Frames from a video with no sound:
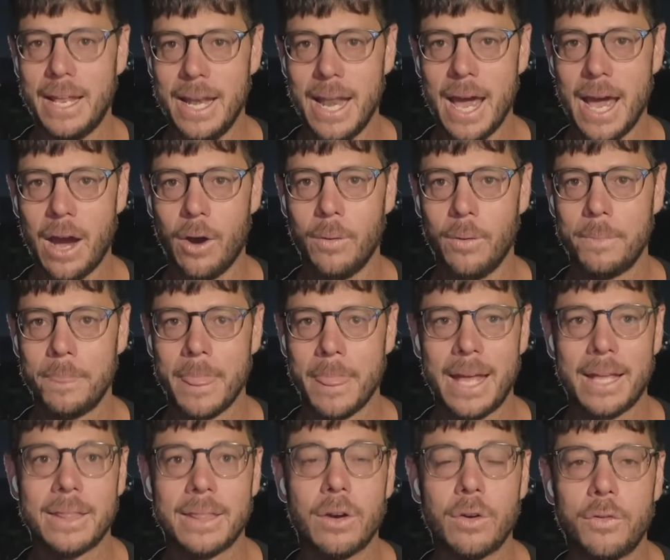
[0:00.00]
and now
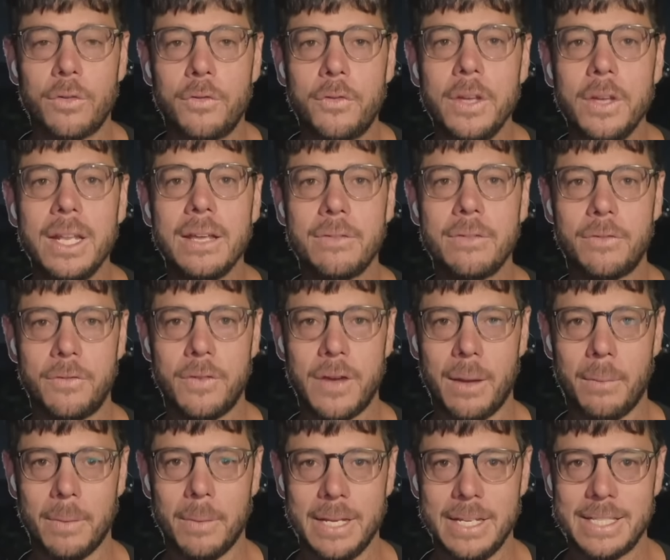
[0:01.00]
they're feeding
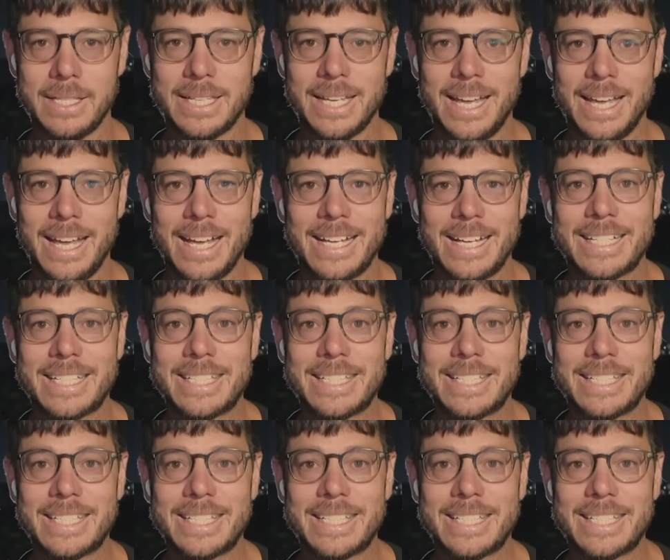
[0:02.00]
families,